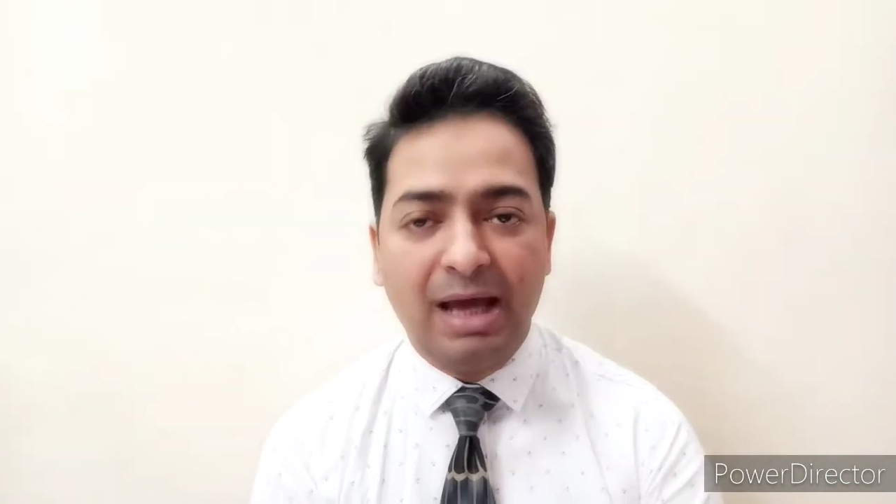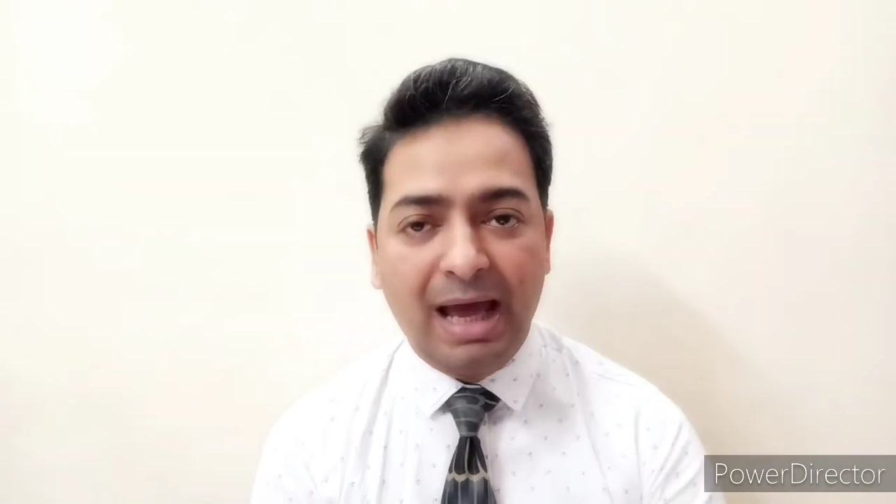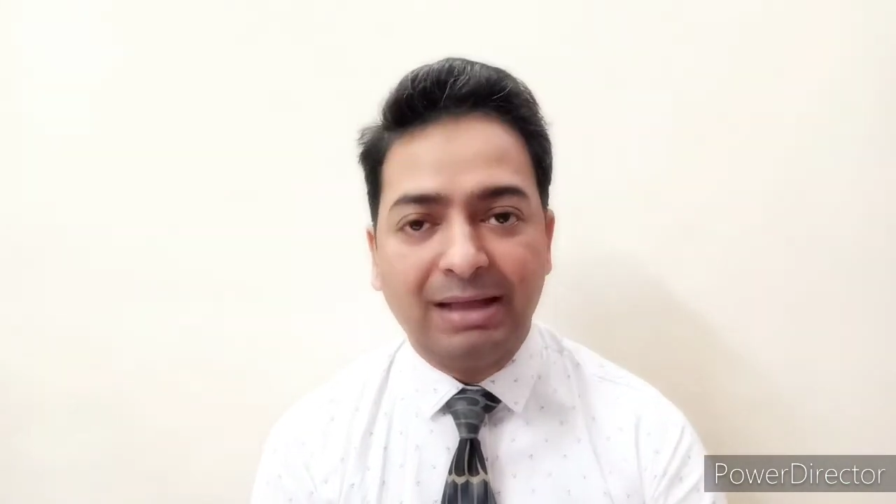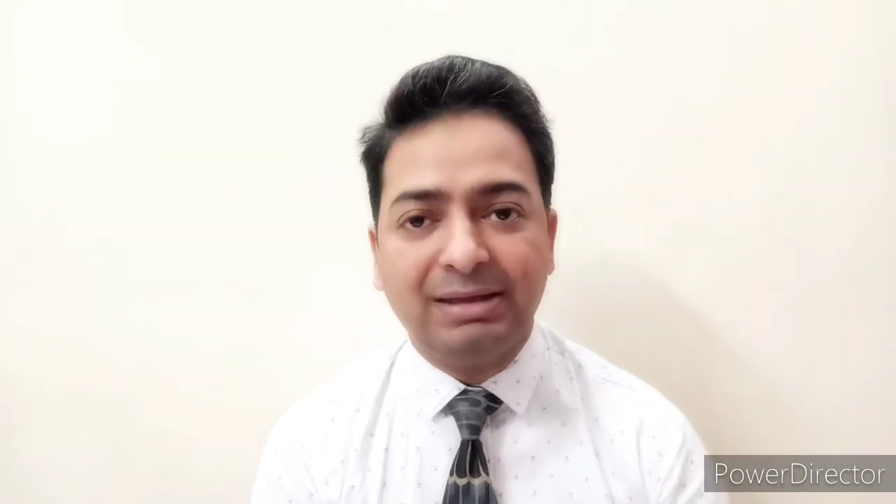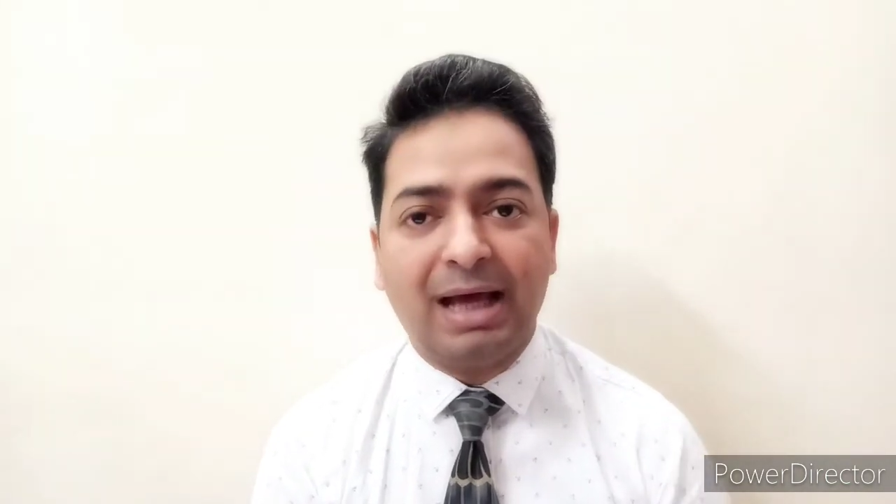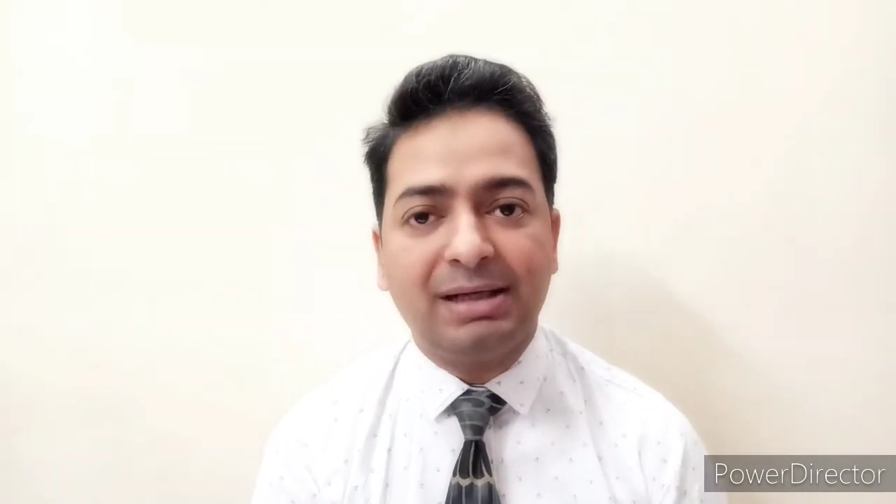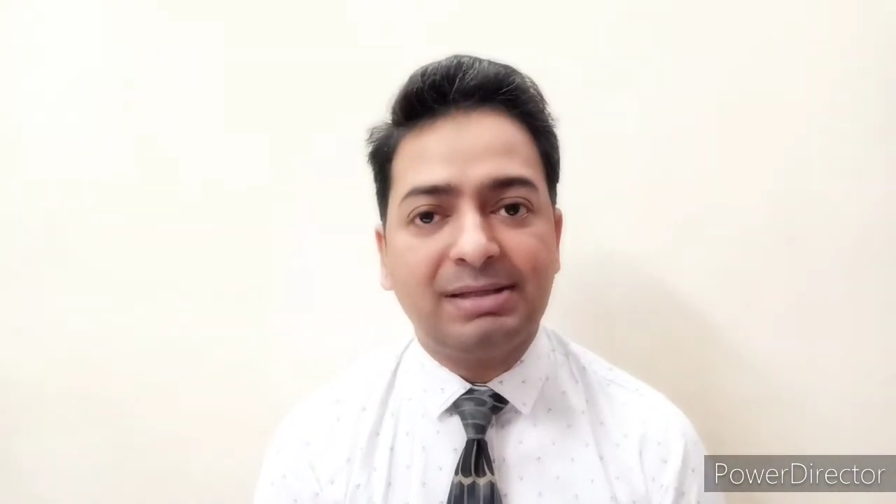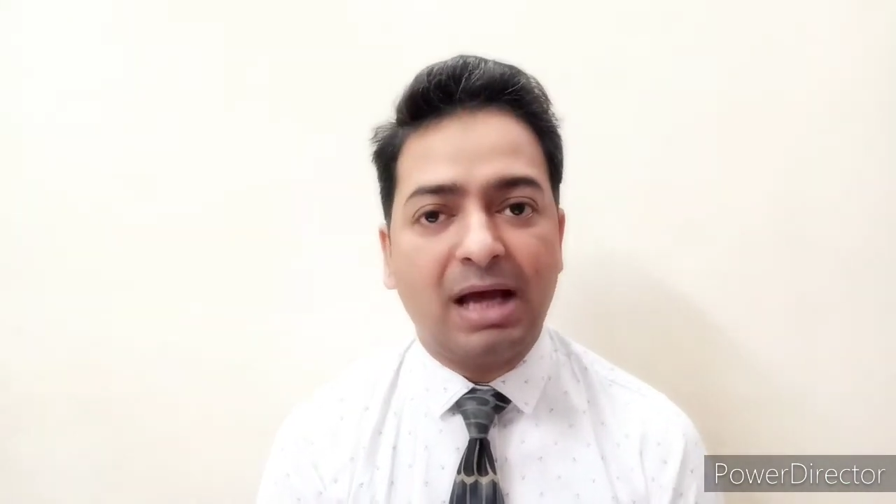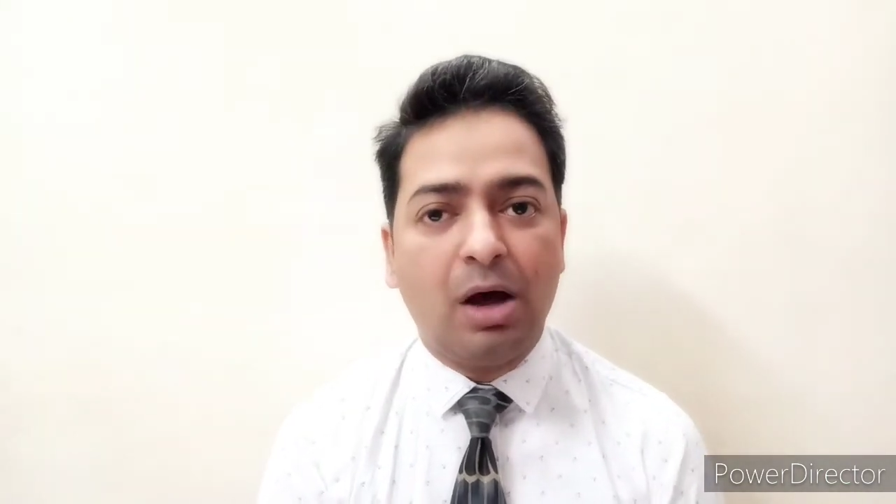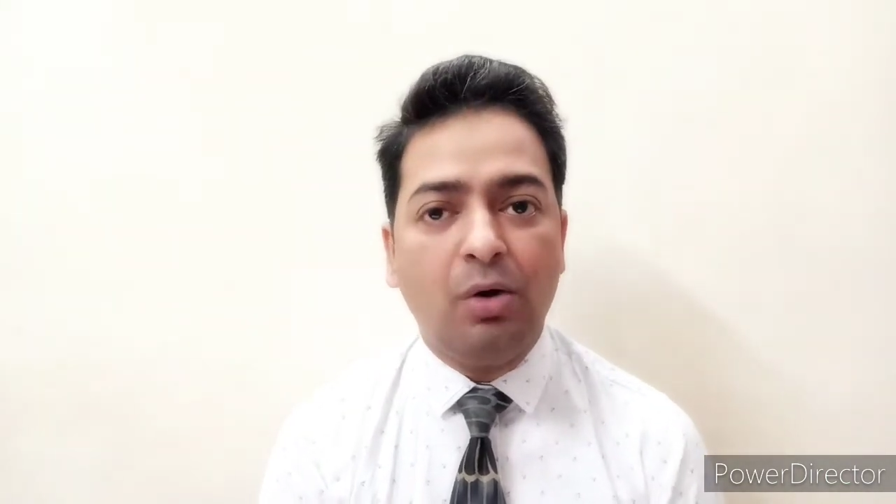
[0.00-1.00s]
And that
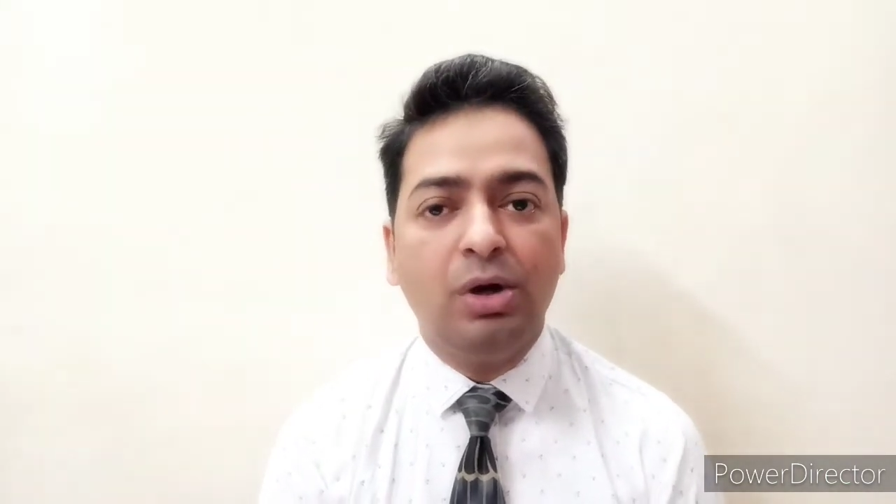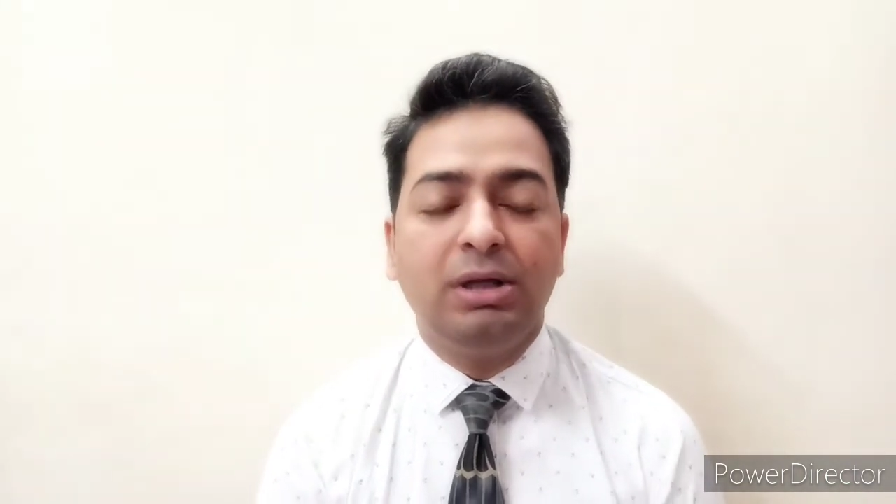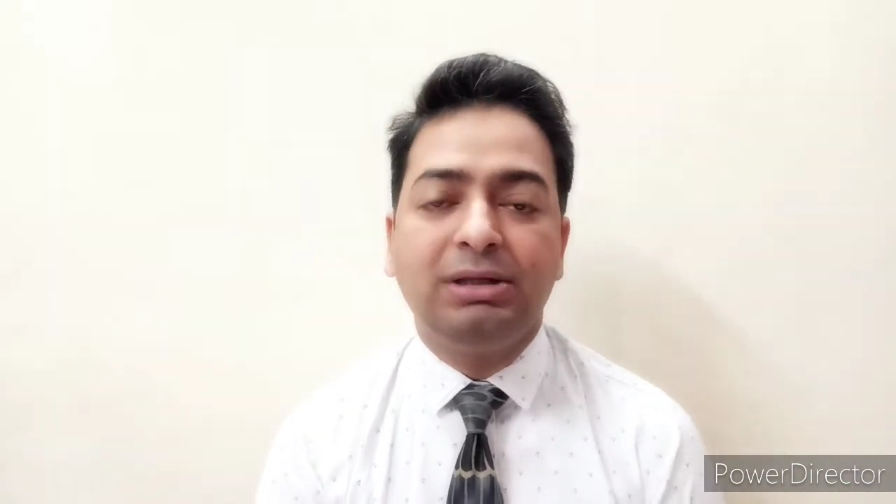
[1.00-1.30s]
is how